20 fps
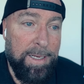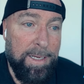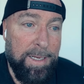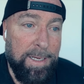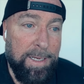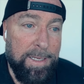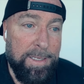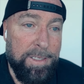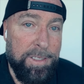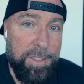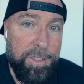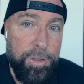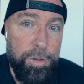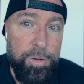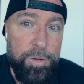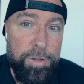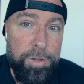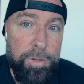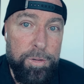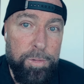a, a
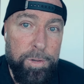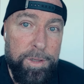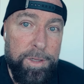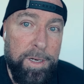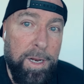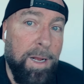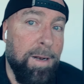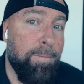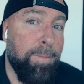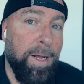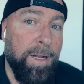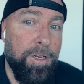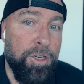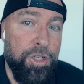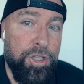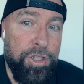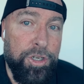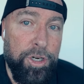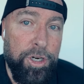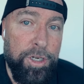suit with an
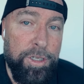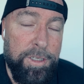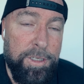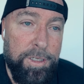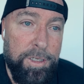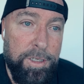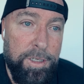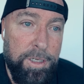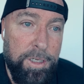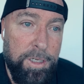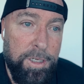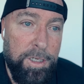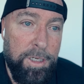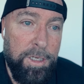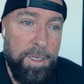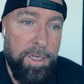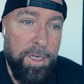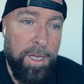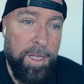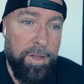unbuttoned shirt
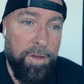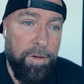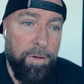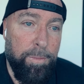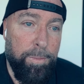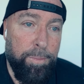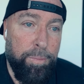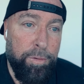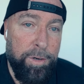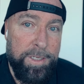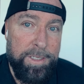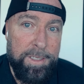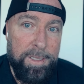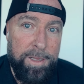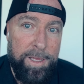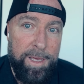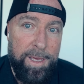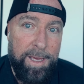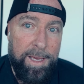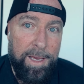and you
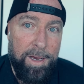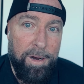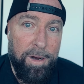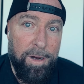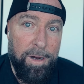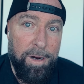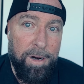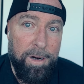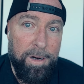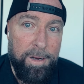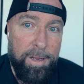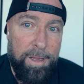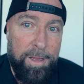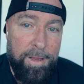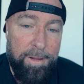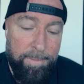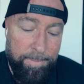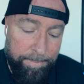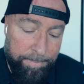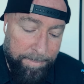briskly are,
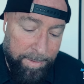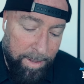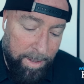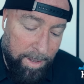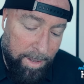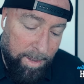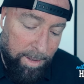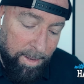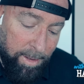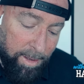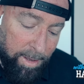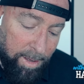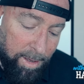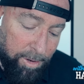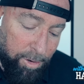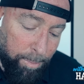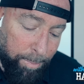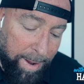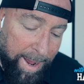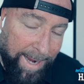uh,
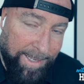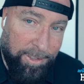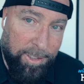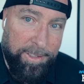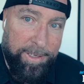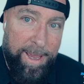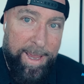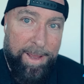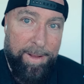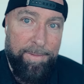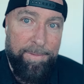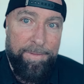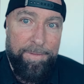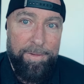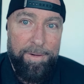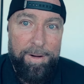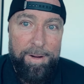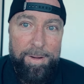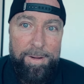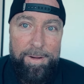your bags are taken
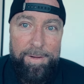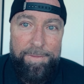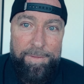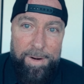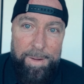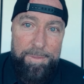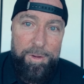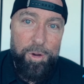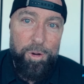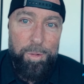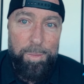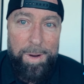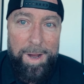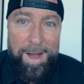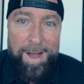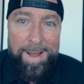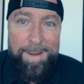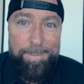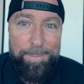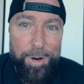from, from you
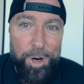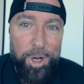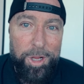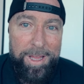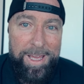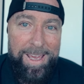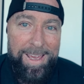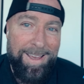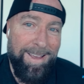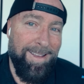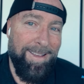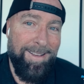by burly